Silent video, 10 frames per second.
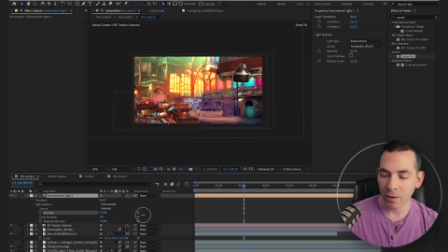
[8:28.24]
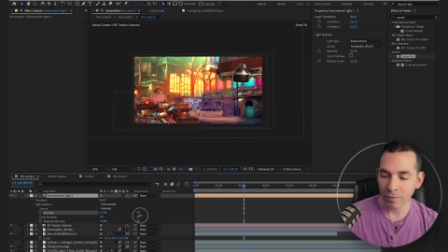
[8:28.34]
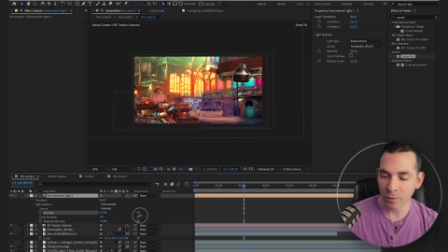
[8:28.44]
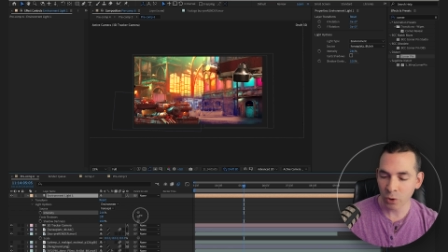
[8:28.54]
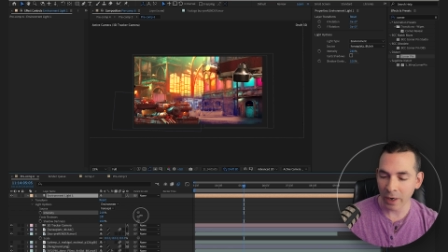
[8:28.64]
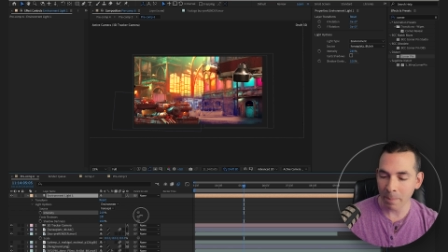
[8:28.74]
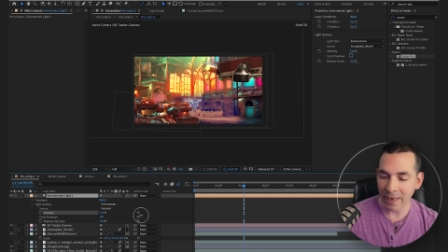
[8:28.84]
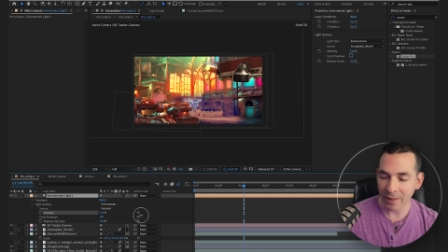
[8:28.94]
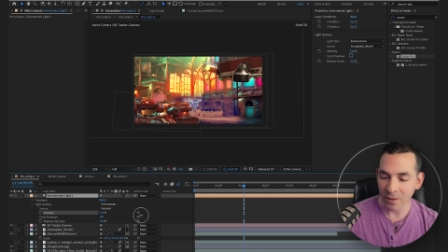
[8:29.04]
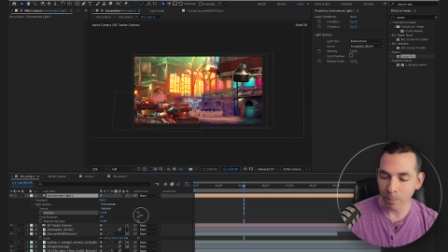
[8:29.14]
of trying to
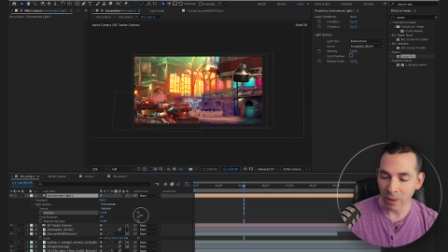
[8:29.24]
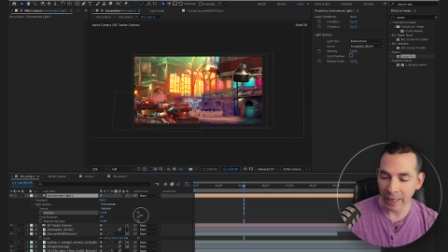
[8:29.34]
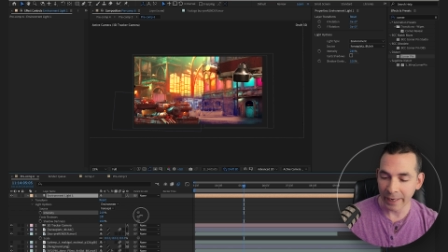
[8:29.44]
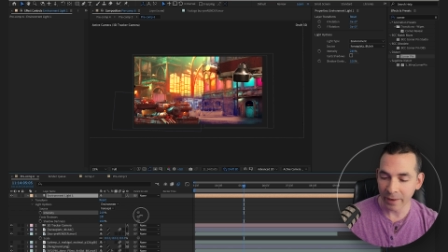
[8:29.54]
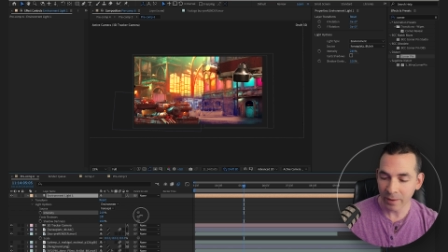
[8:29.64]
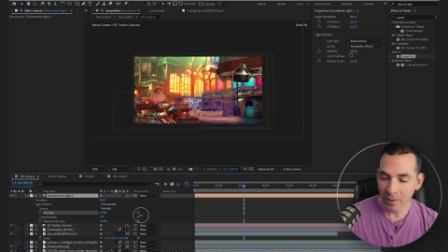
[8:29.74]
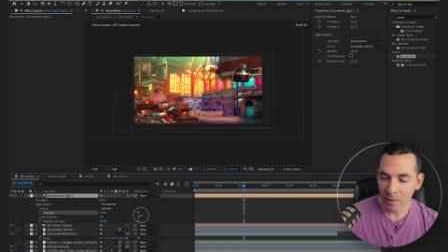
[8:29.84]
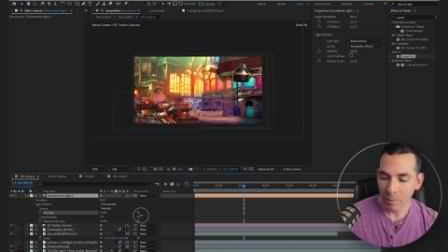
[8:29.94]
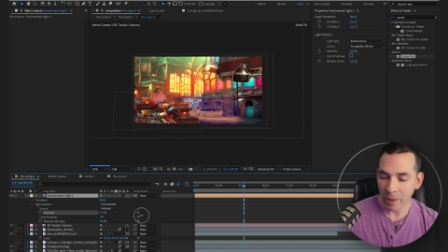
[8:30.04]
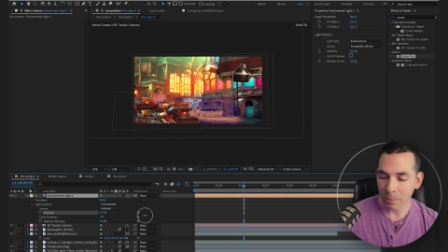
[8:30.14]
make this blend,
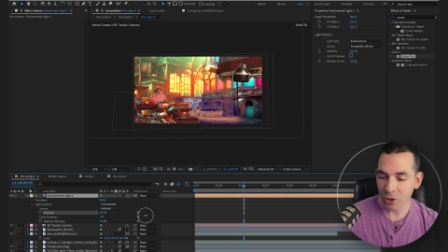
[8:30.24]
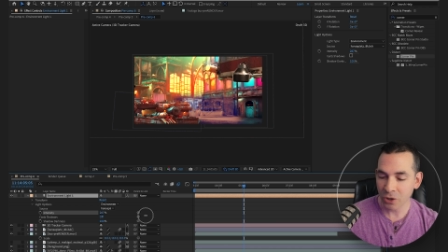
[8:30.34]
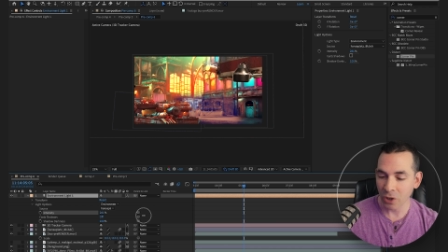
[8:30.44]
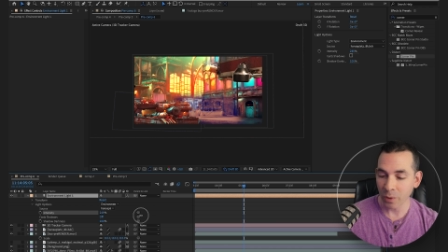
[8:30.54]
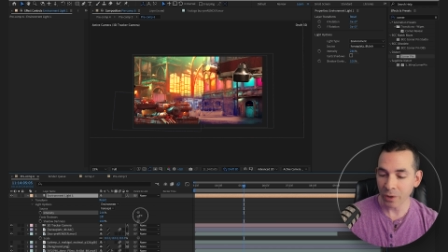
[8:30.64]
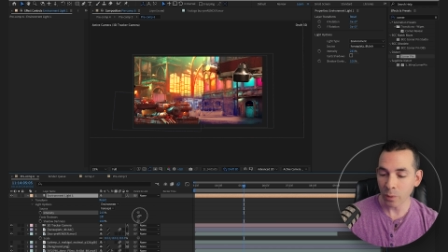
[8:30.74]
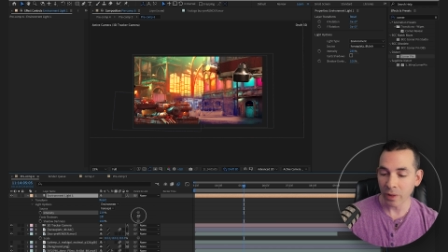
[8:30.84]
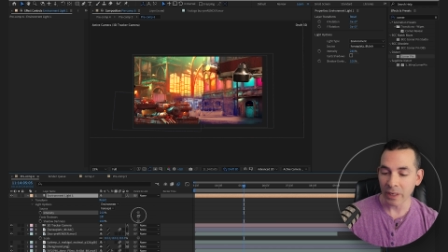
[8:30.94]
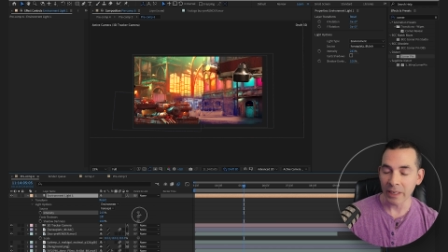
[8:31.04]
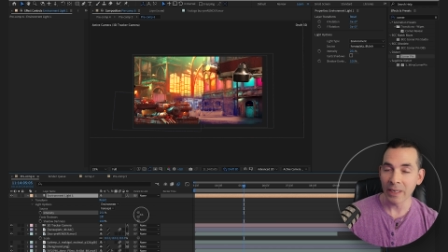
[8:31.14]
but I'm just showing you
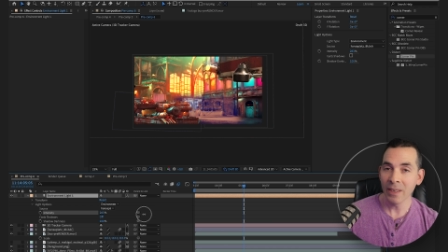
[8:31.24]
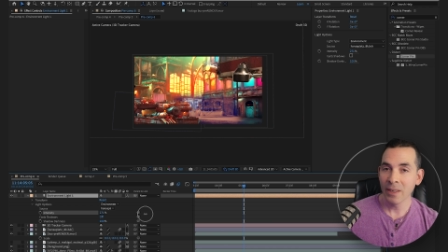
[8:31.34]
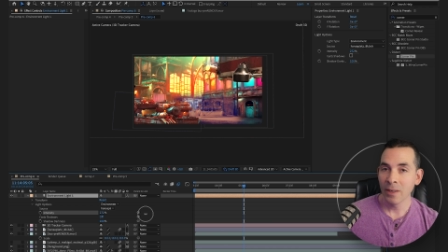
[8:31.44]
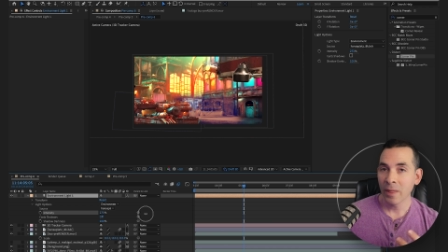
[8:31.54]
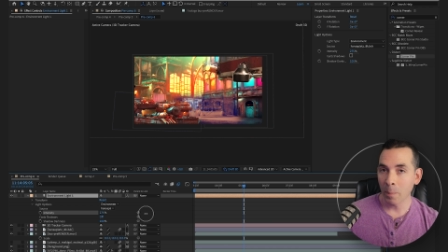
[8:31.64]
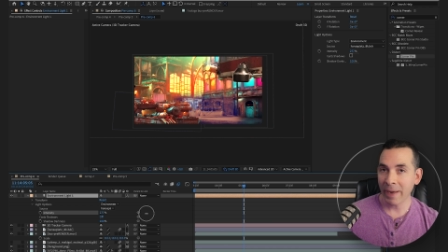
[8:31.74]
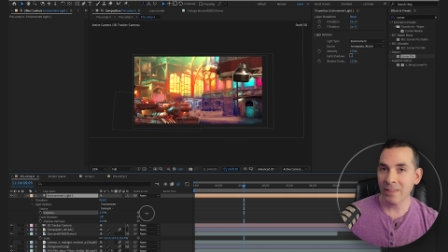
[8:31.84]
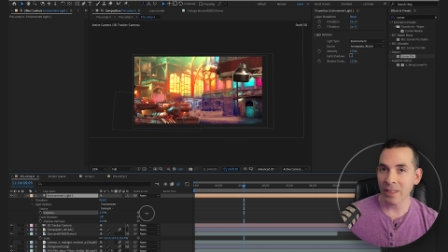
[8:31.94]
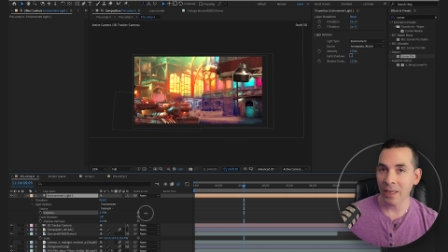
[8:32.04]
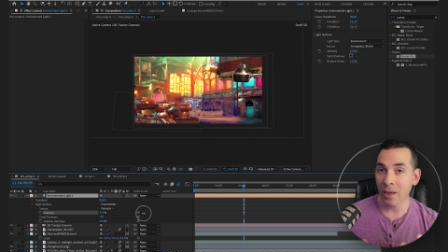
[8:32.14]
the
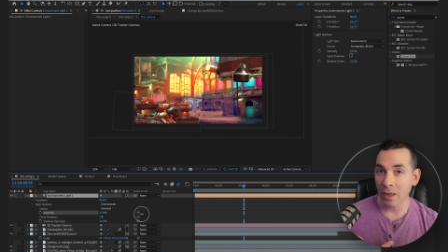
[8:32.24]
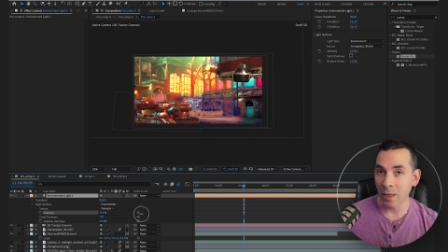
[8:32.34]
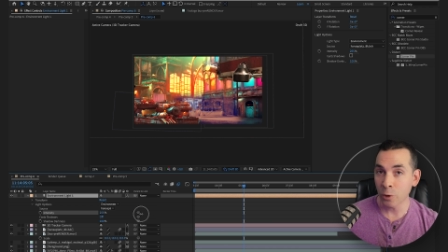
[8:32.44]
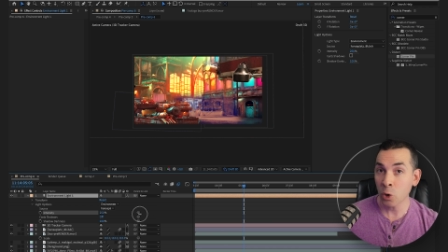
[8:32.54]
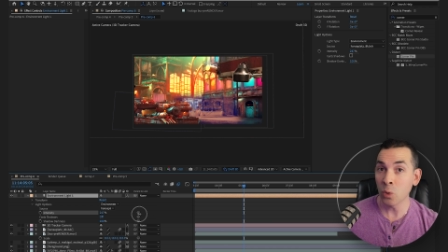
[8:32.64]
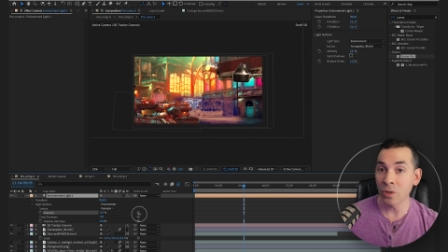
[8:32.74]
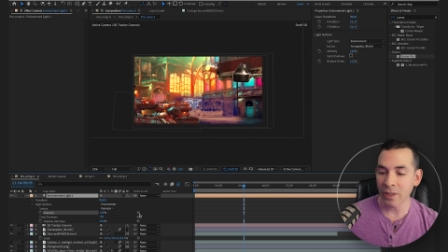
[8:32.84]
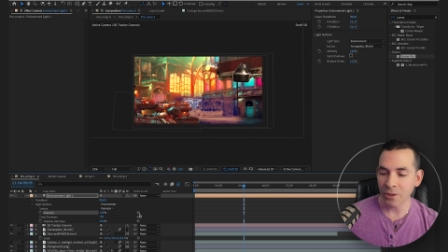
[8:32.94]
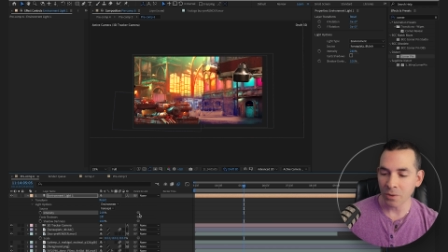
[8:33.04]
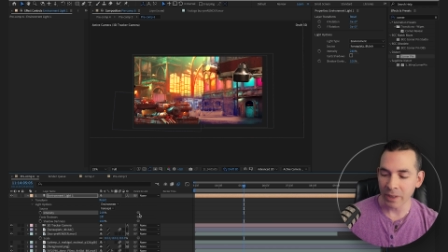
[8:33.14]
basic tools
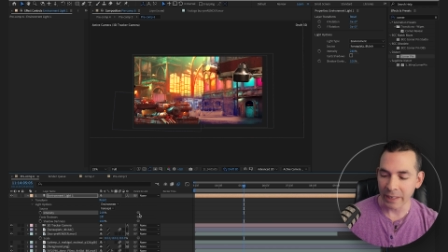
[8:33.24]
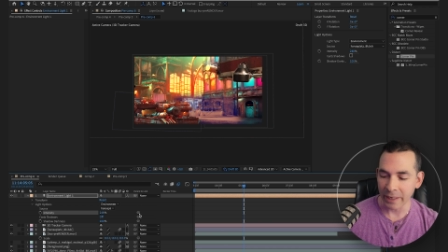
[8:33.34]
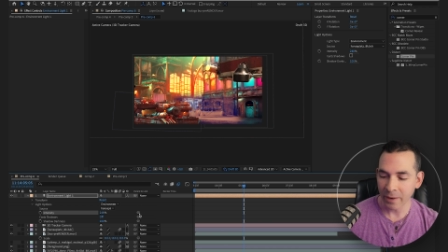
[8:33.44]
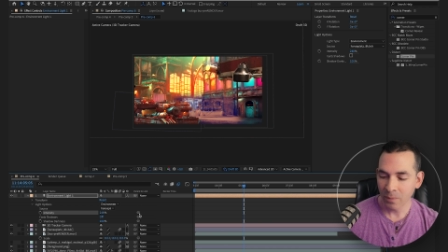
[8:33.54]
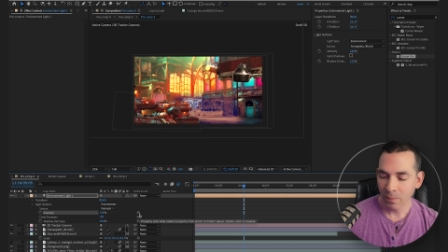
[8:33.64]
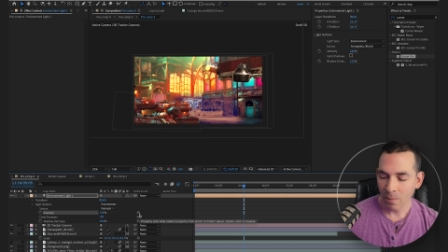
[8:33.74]
that you need.